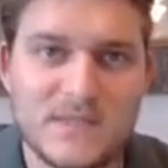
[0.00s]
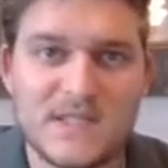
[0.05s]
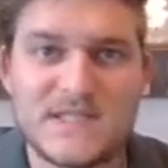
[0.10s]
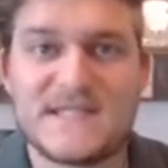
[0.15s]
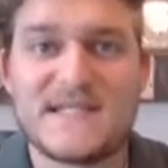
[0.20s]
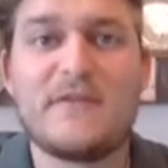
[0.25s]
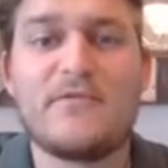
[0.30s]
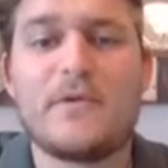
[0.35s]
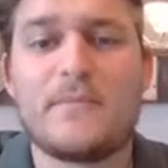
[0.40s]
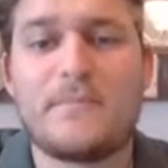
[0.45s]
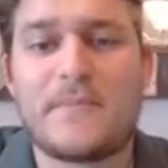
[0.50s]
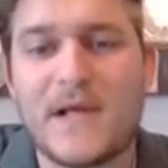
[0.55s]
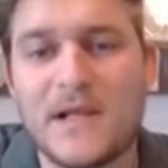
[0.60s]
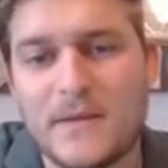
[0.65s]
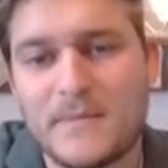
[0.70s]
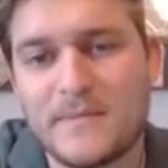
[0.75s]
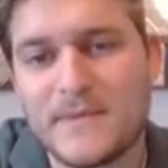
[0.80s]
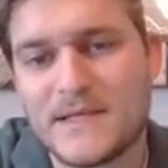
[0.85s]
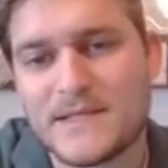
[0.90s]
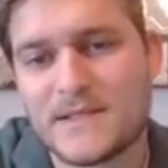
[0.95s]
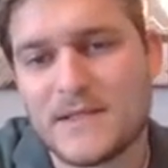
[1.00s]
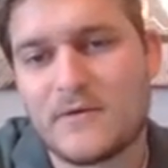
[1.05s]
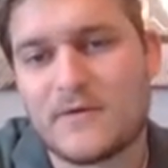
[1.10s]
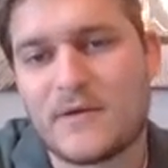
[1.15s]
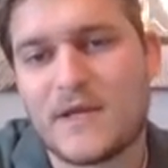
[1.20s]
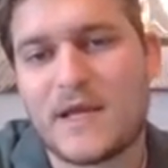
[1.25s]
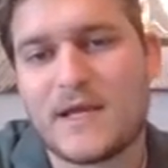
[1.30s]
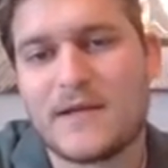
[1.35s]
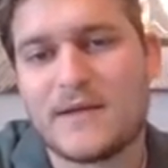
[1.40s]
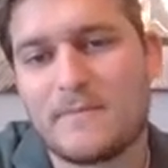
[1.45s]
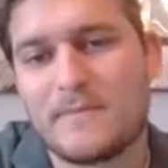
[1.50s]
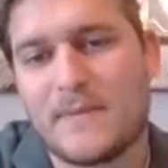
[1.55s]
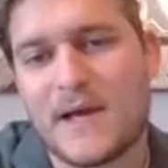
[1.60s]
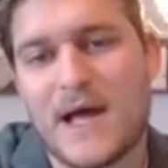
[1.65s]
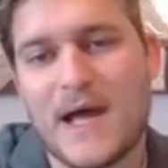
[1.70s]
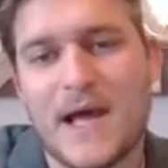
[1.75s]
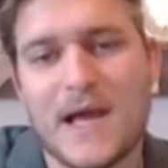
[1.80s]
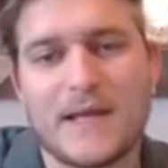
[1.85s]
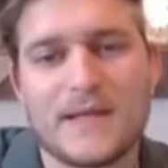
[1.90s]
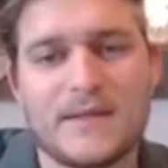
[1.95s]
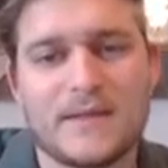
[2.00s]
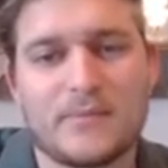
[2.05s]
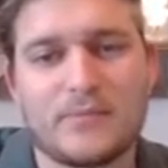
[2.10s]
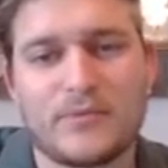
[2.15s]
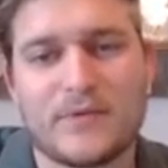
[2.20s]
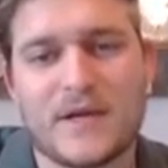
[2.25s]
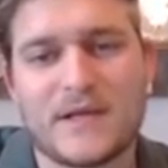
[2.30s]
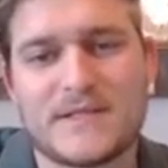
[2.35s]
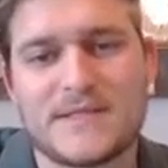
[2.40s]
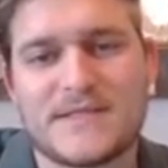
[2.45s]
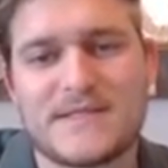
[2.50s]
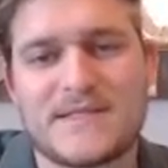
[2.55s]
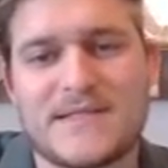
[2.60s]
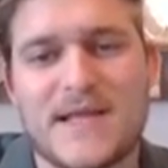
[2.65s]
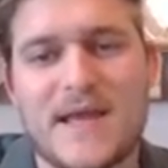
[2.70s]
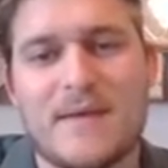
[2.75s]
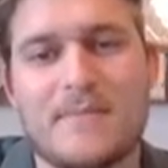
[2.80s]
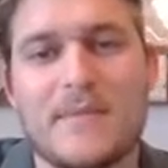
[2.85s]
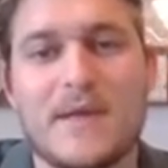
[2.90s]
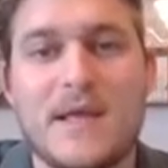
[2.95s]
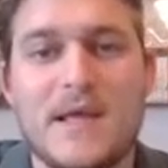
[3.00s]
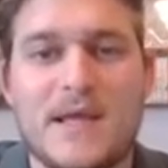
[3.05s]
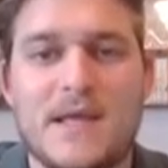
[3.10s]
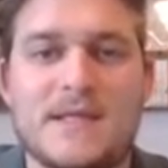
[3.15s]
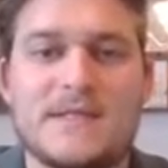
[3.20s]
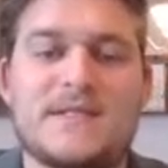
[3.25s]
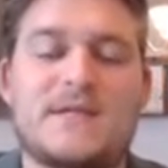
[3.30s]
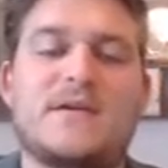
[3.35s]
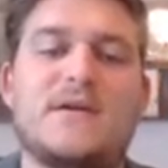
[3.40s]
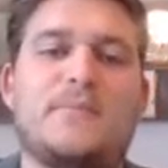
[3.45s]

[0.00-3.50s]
The cerebellum is located behind the brain stem, and it's going to